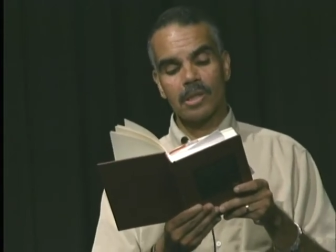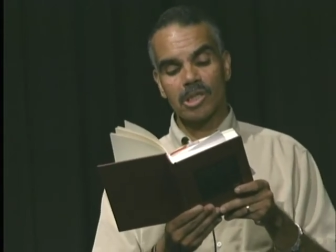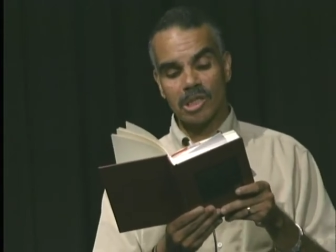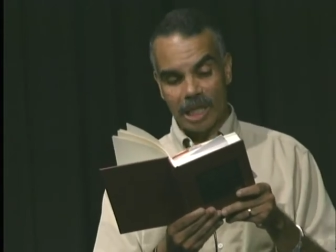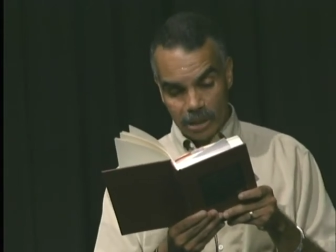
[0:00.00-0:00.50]

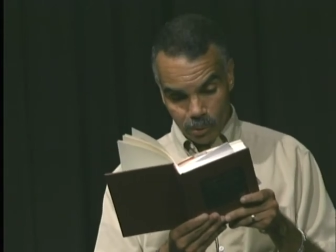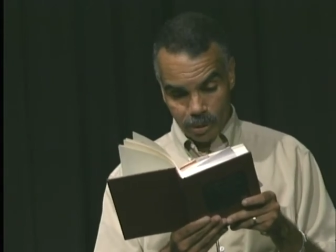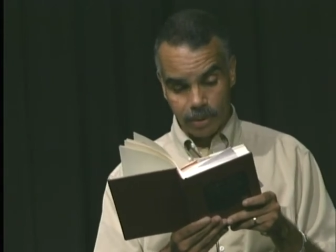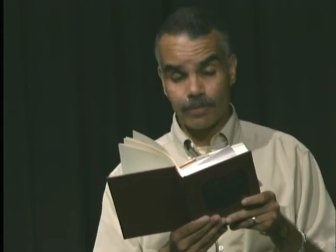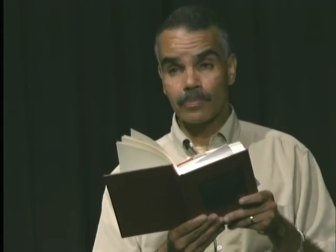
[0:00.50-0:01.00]

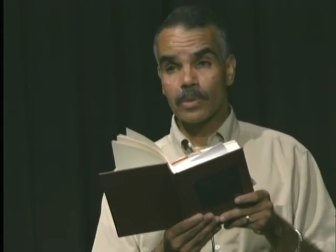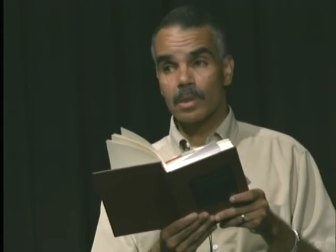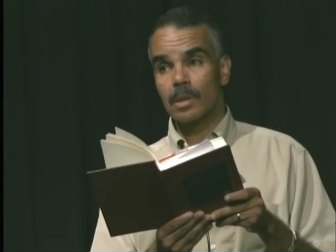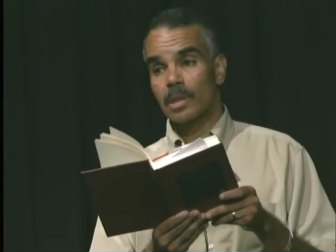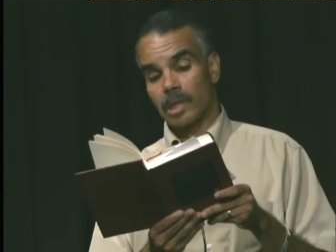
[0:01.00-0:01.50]
sacred.
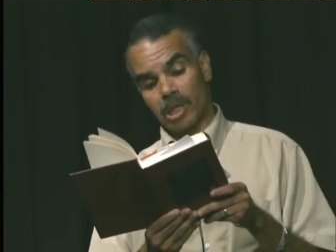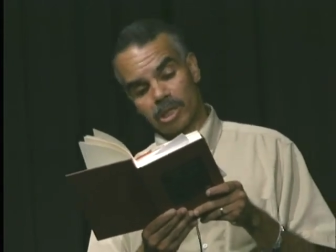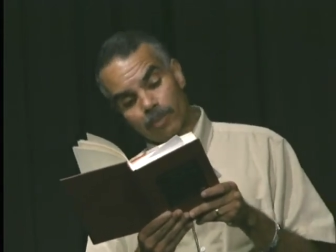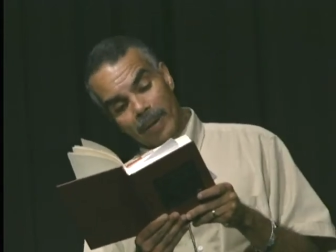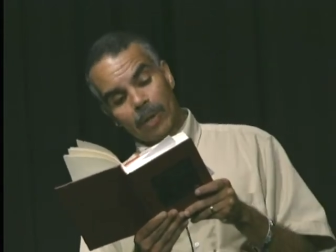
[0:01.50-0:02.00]
It
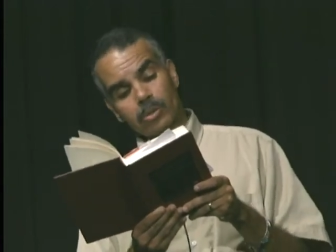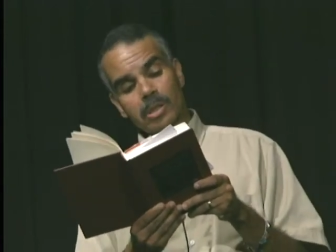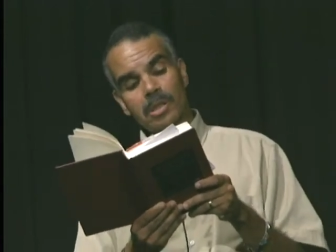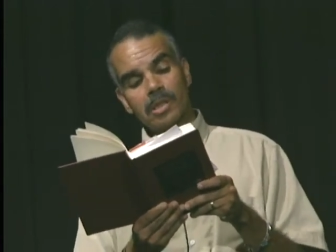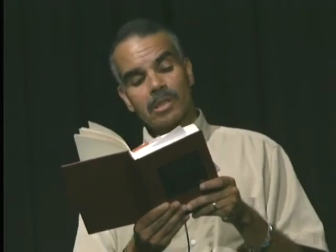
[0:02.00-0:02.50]
is about
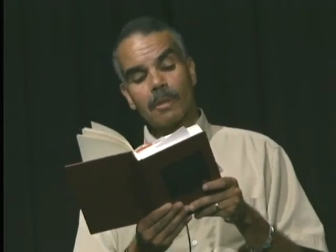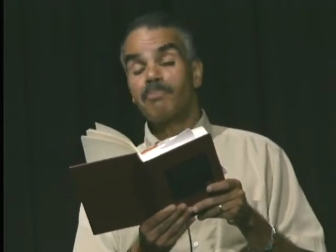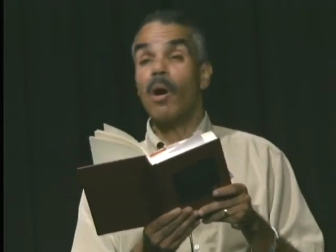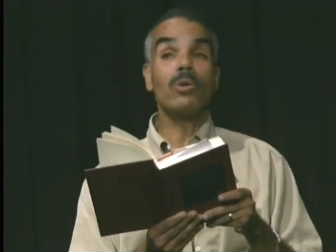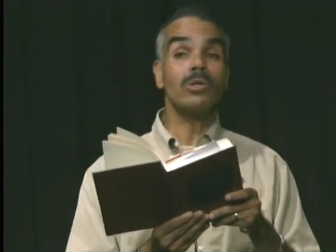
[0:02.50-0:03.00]
the
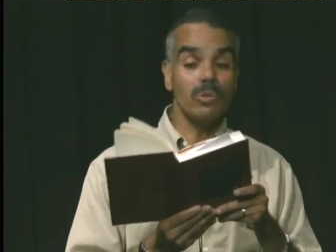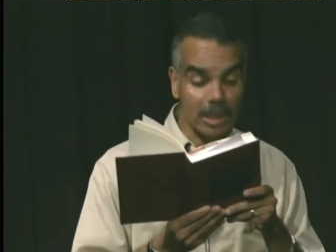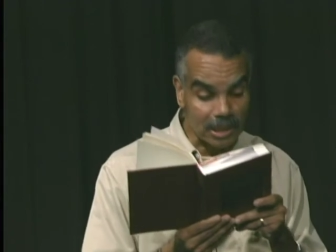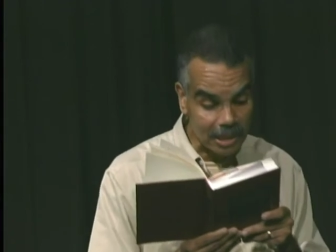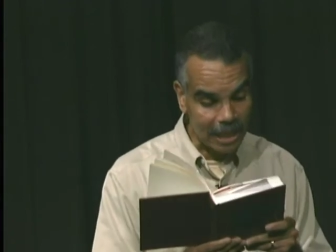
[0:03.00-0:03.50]
poet who
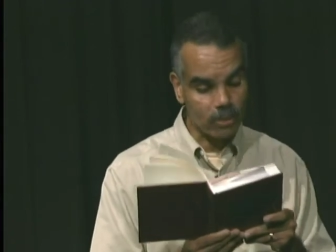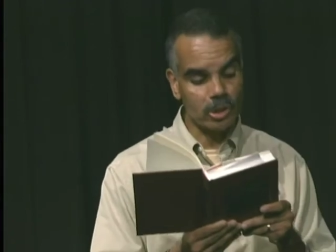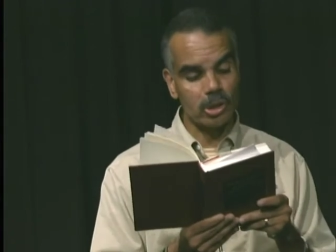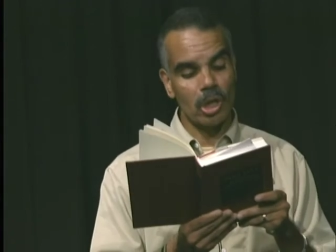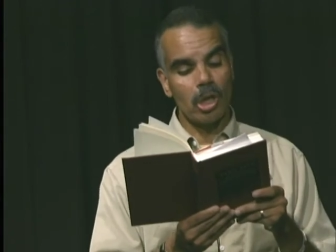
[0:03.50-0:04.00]
needs
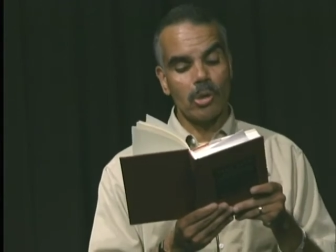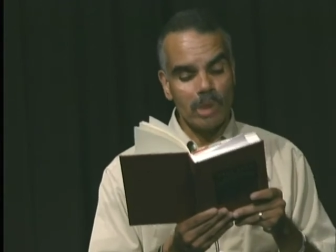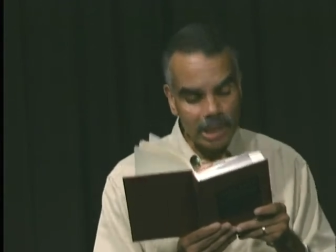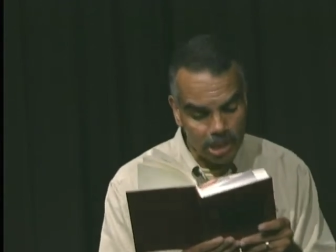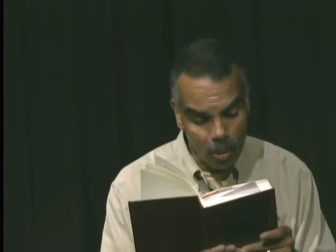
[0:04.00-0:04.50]
language, who
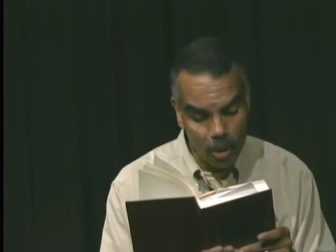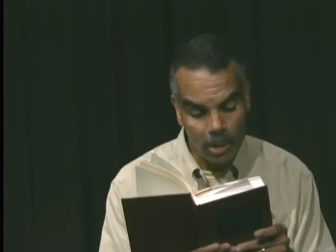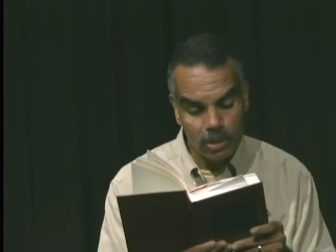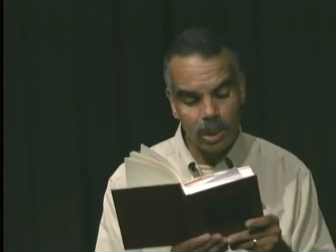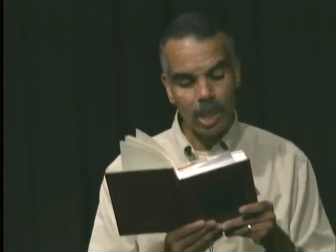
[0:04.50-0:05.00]
needs the
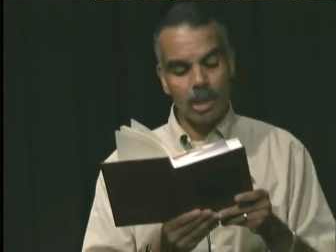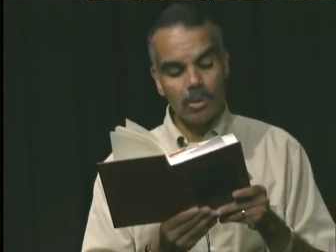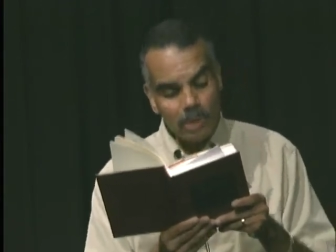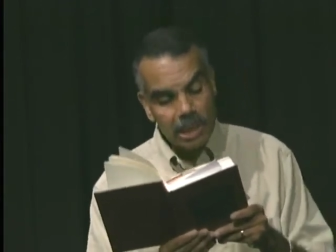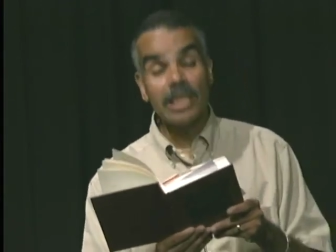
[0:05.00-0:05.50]
world,
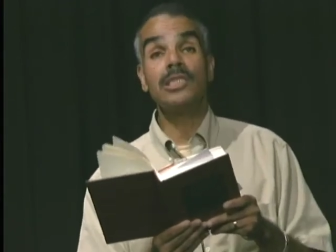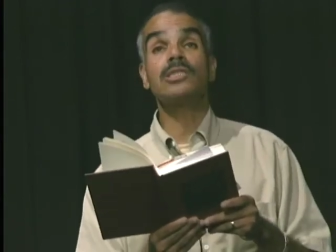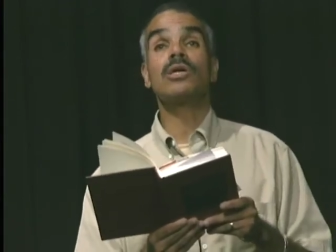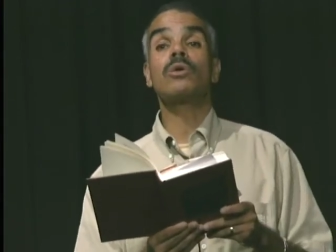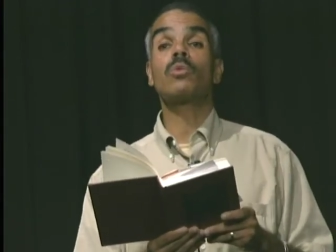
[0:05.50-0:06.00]
who
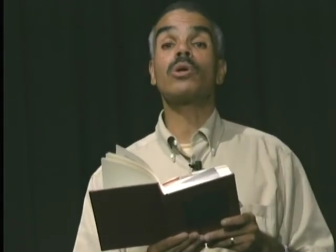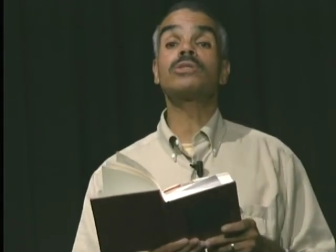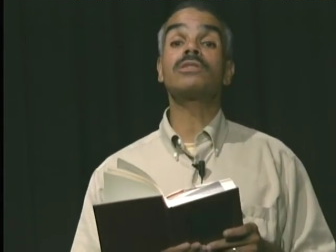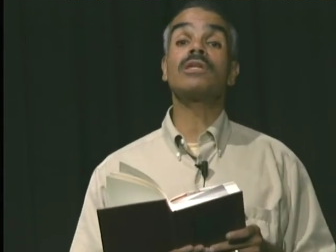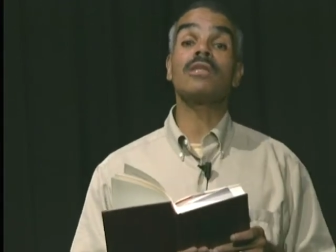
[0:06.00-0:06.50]
needs
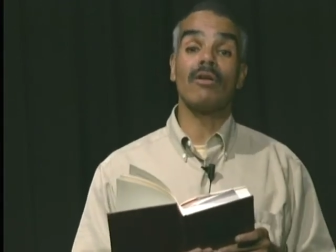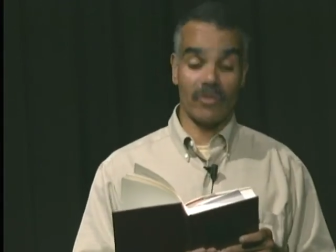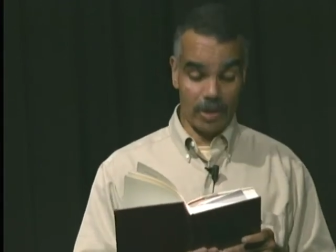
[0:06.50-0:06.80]
words to love